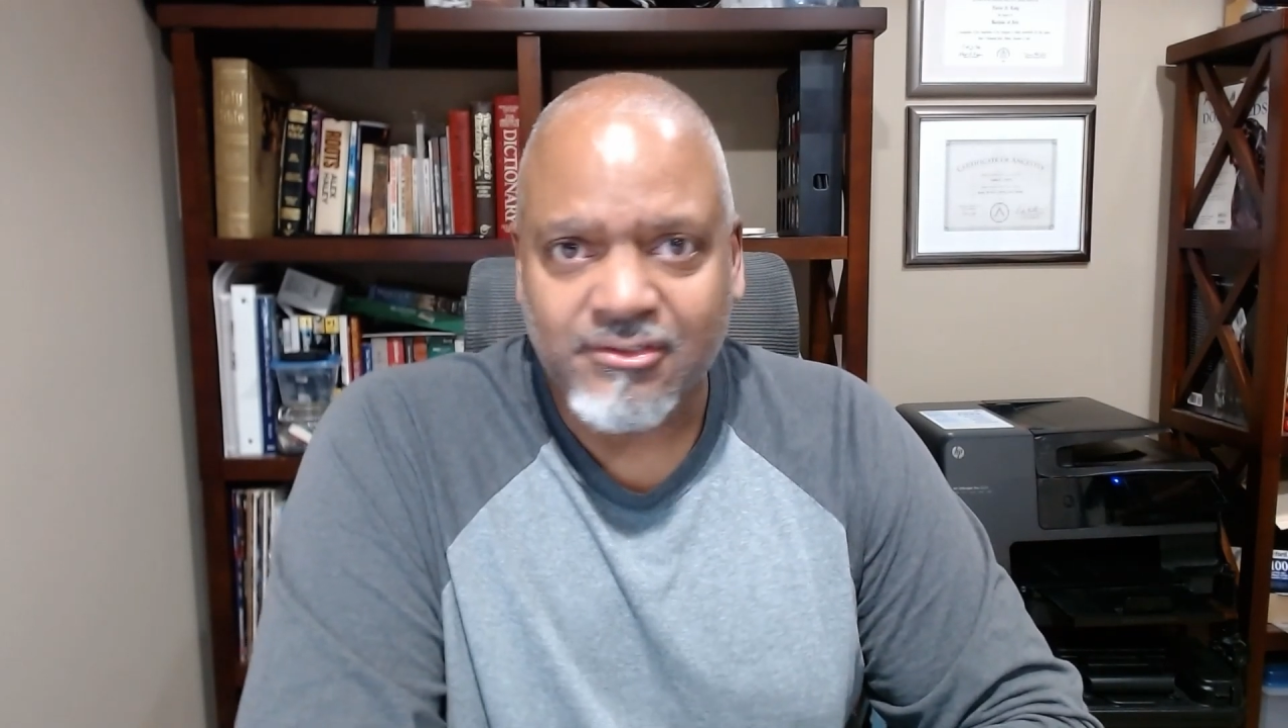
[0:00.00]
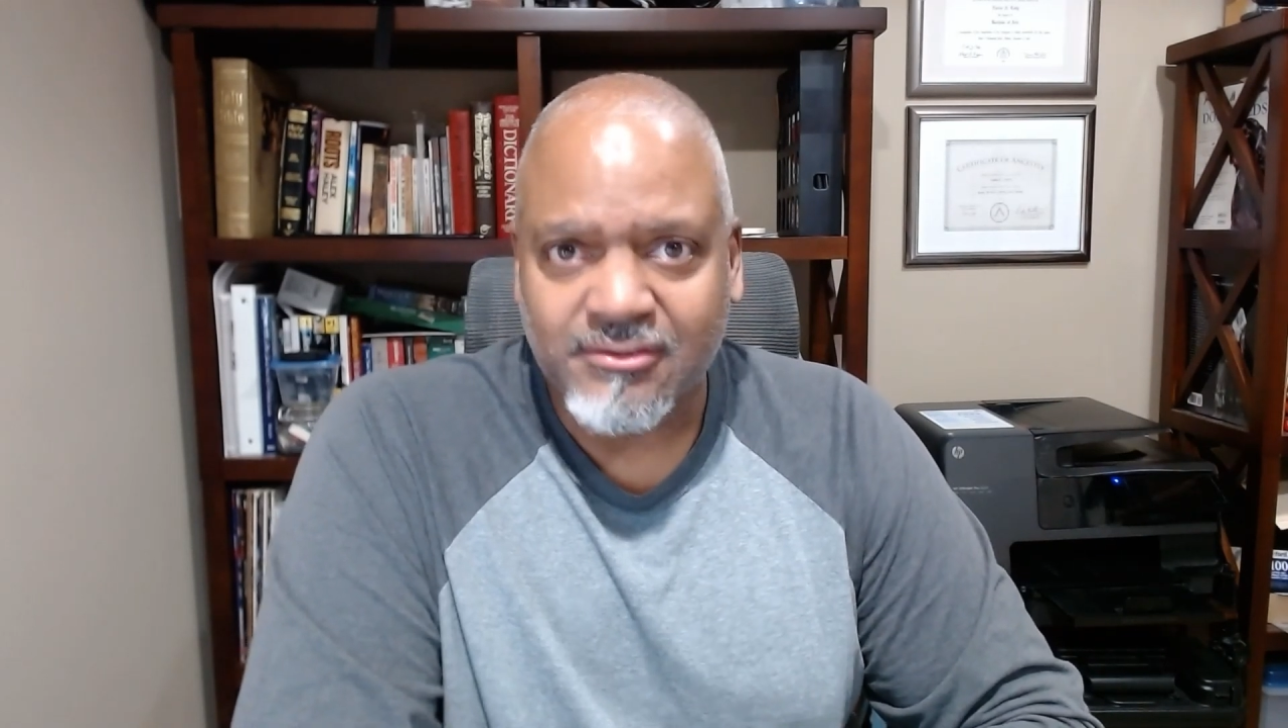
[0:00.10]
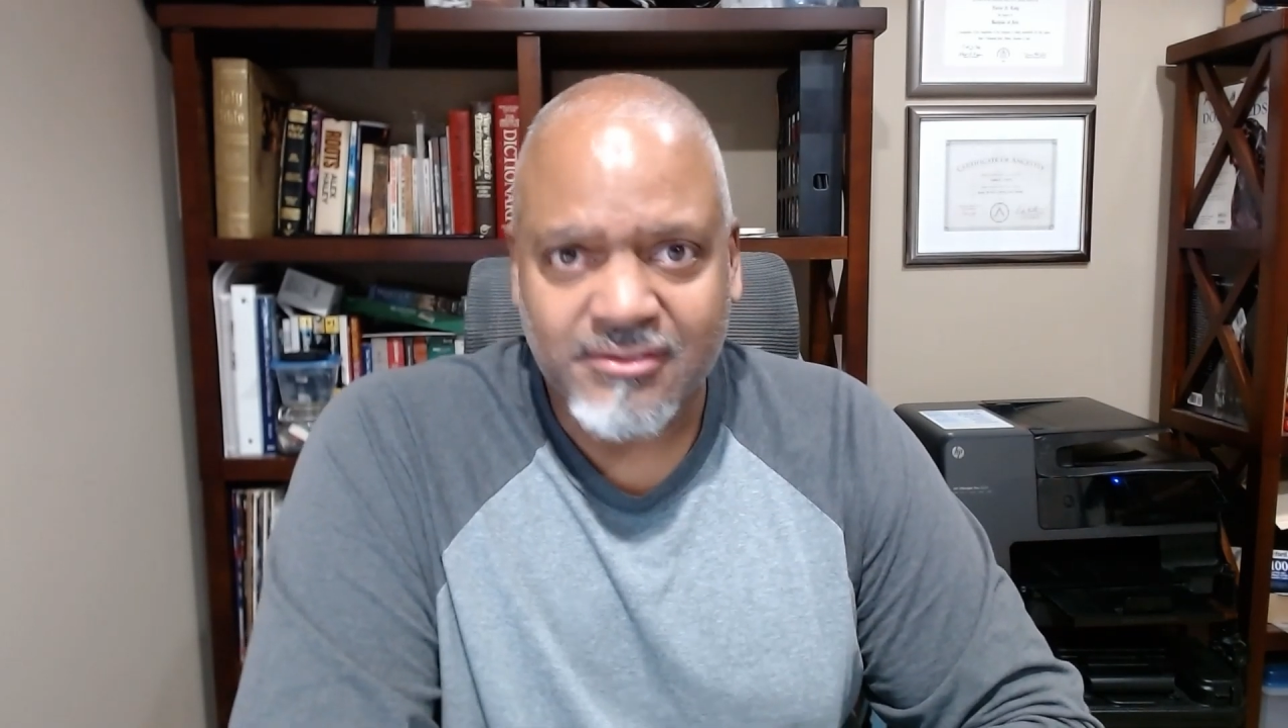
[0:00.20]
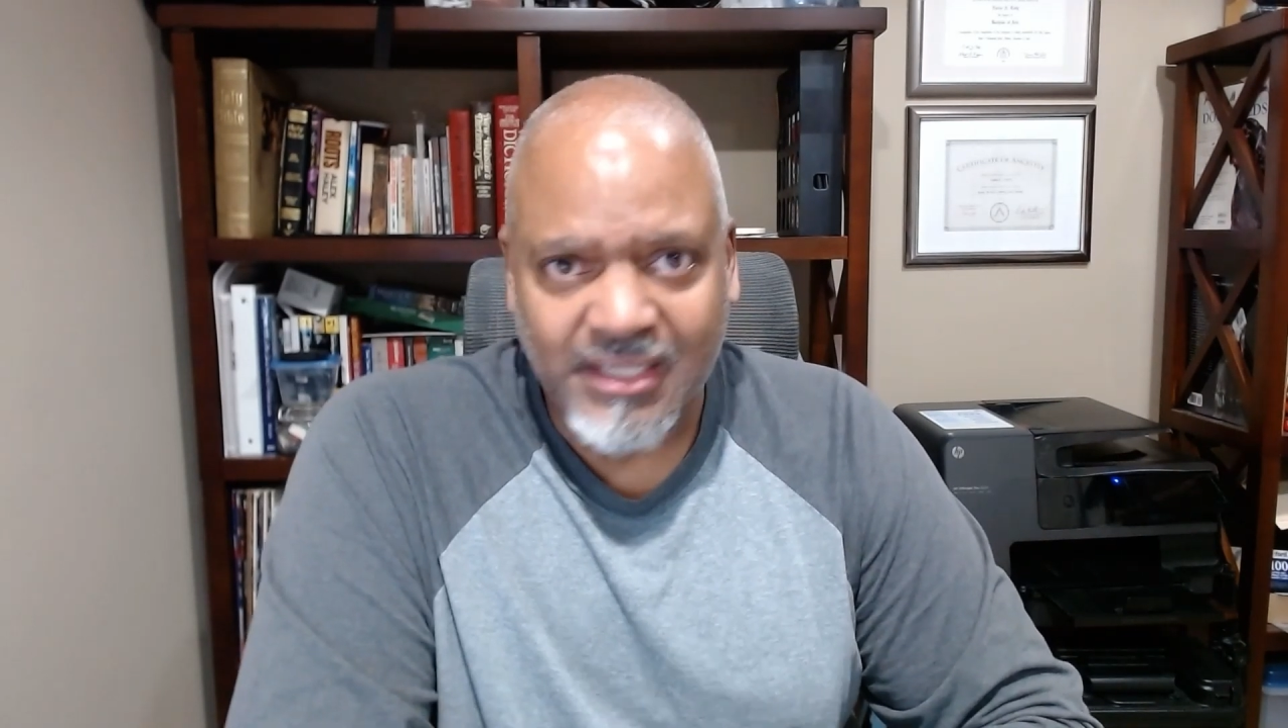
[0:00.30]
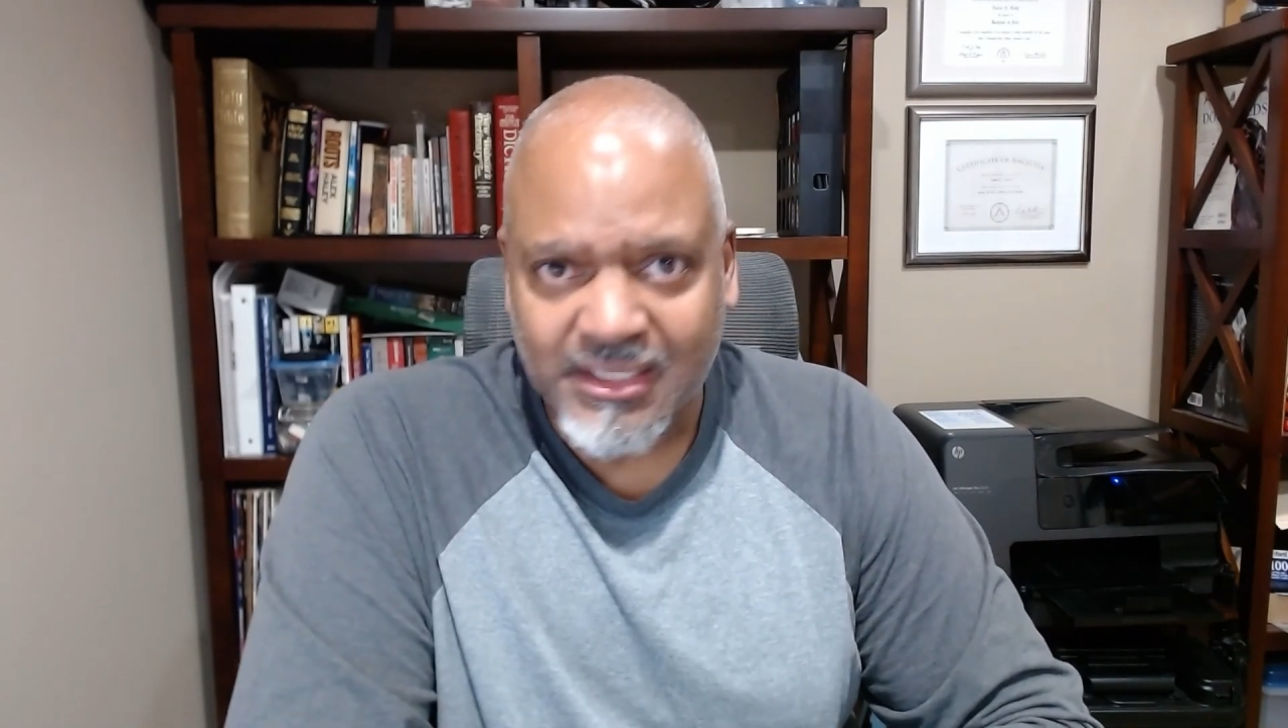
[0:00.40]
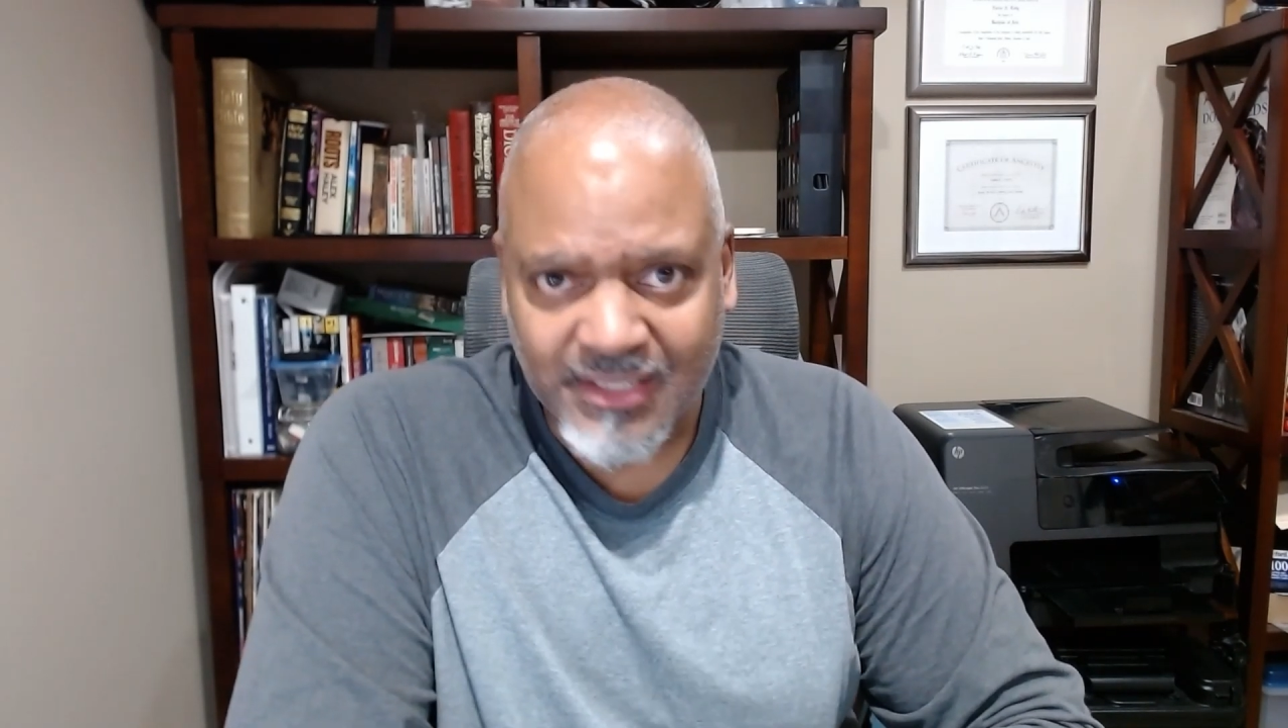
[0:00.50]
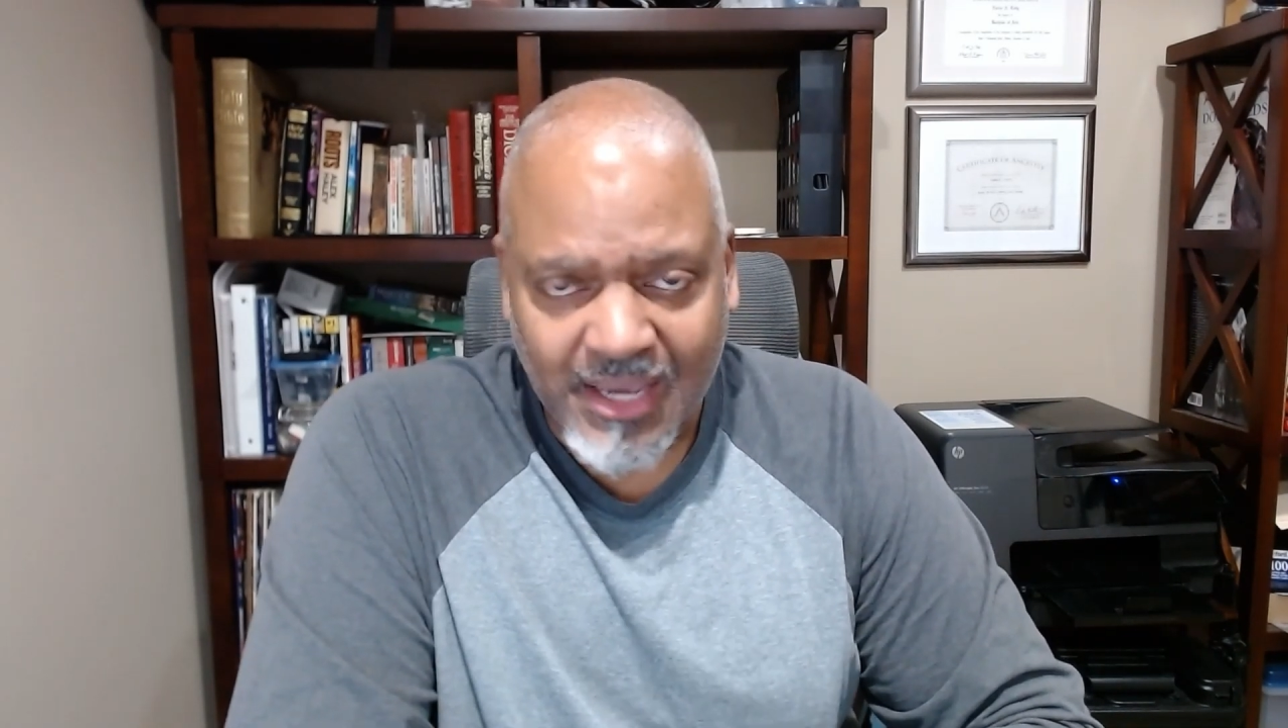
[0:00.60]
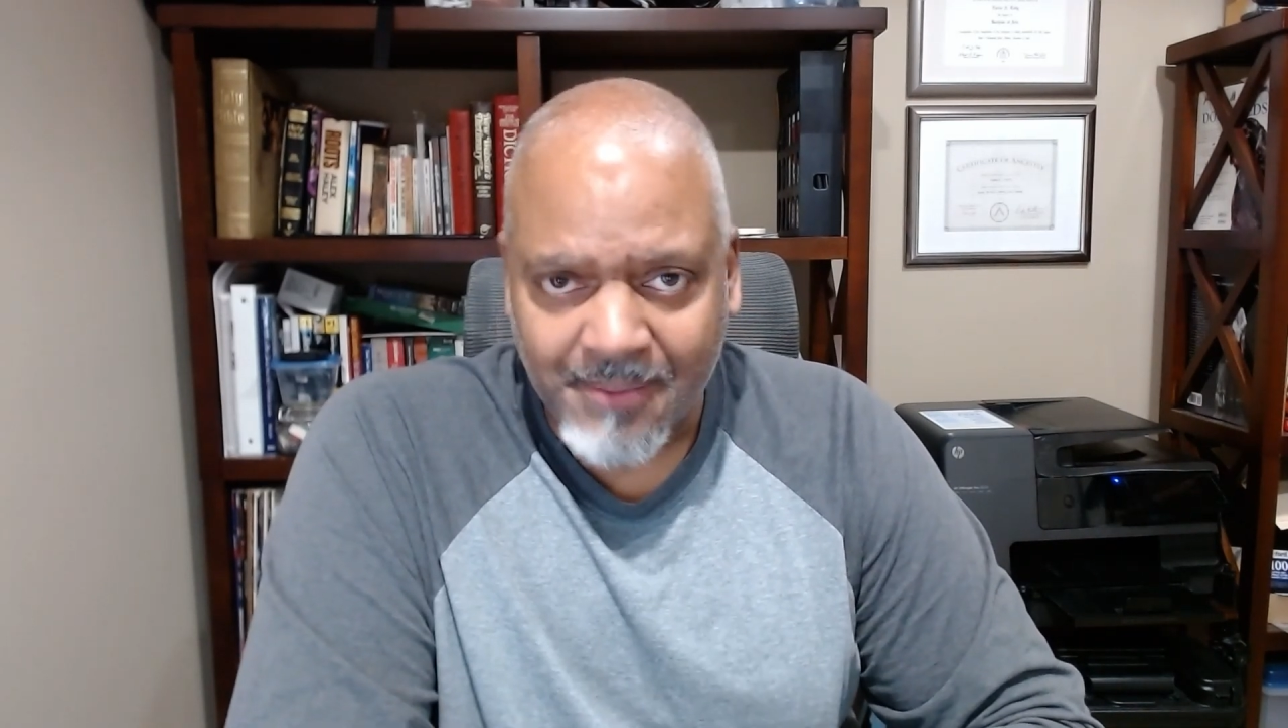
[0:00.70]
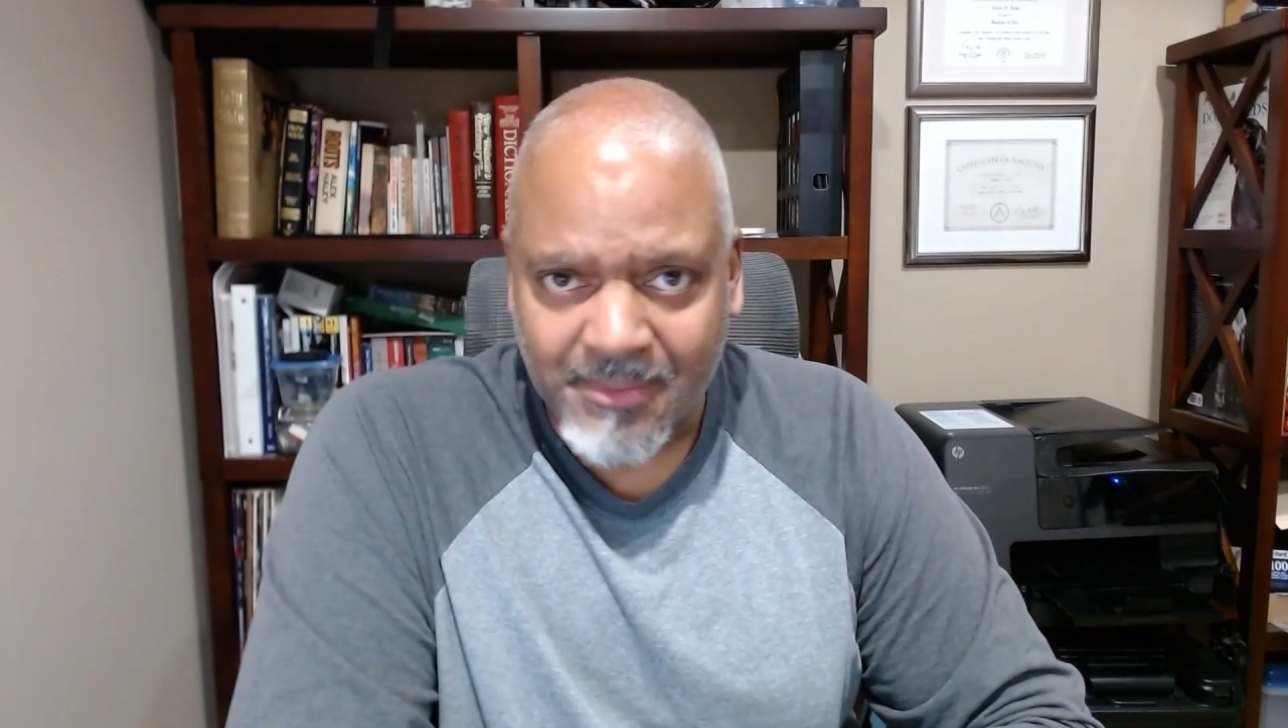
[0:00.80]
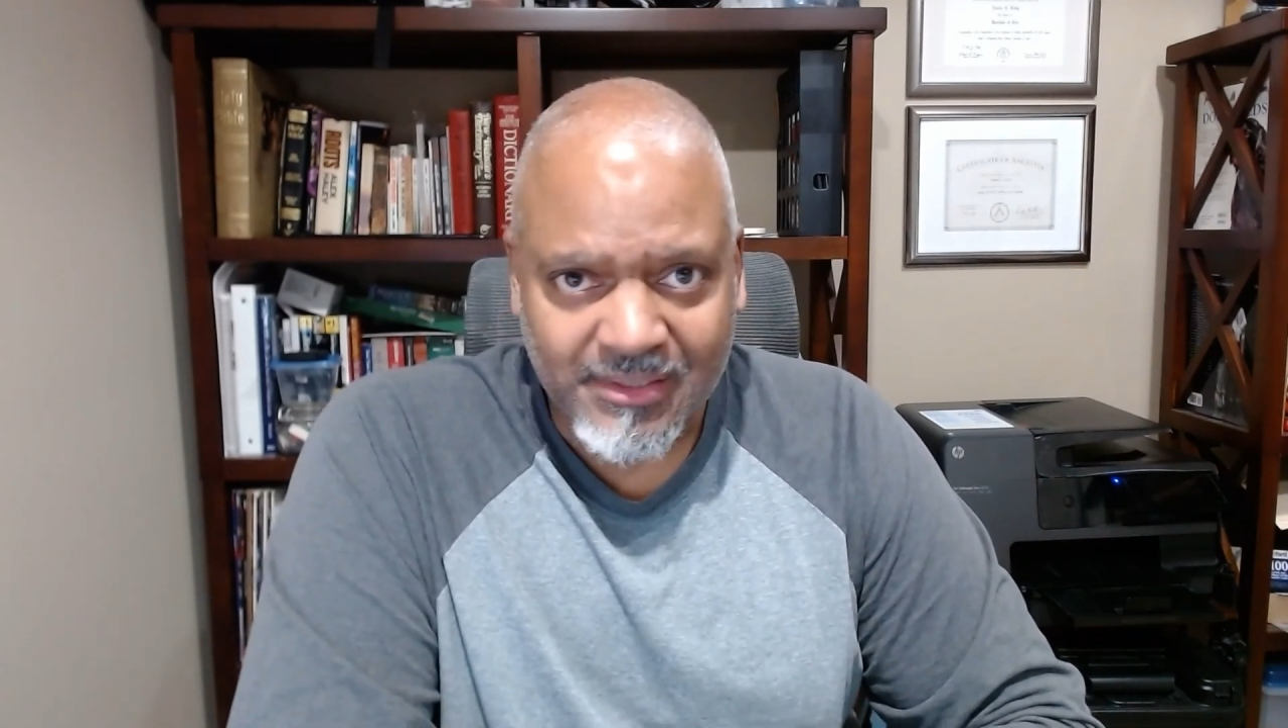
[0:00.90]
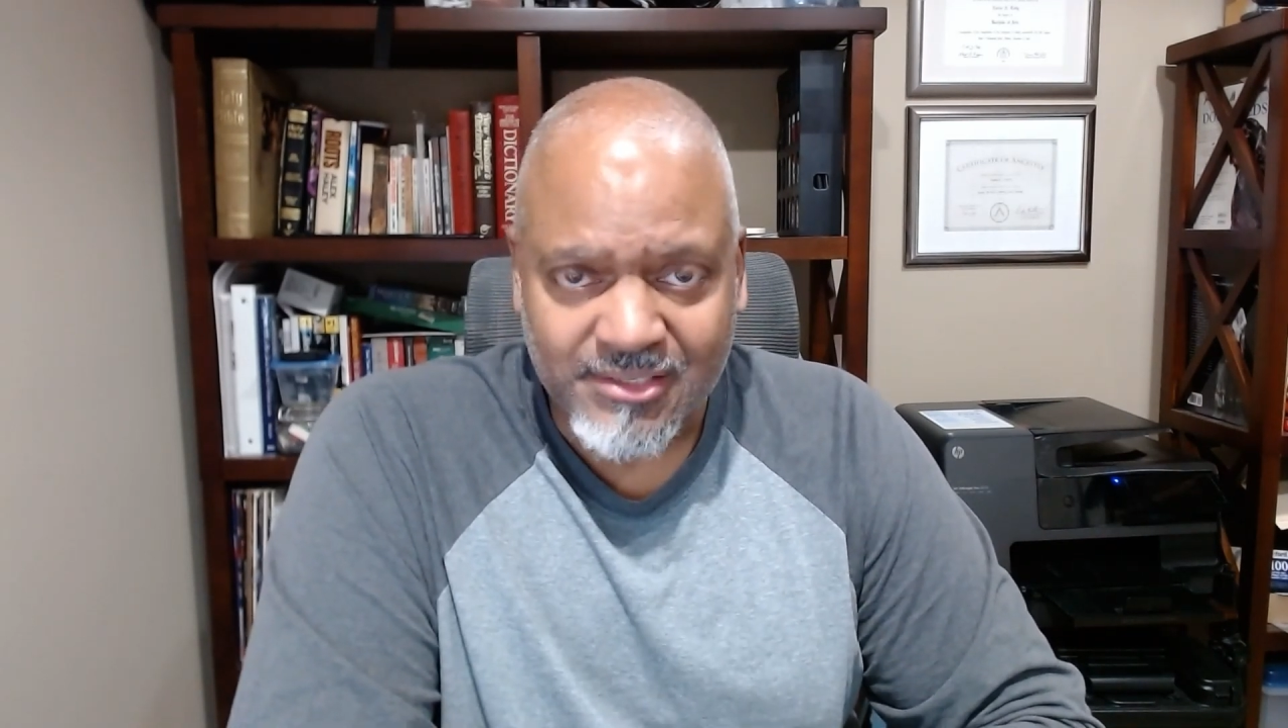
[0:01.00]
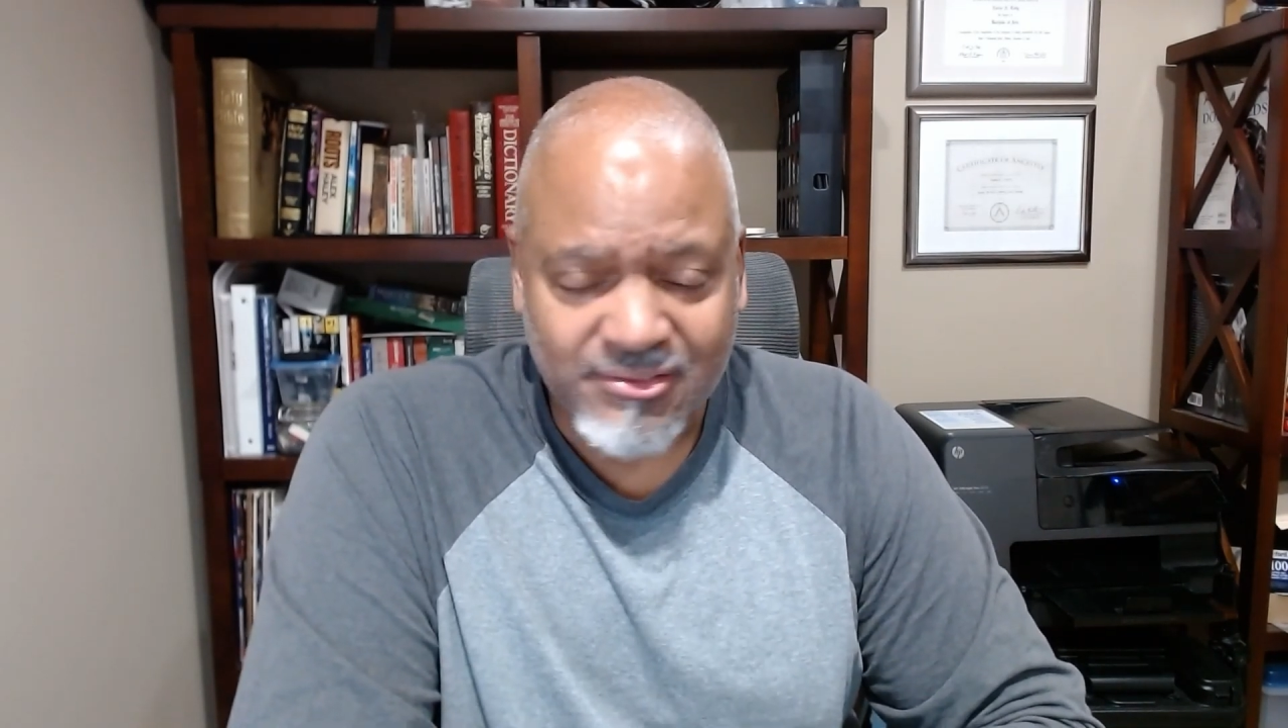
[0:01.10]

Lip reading: thing on my list.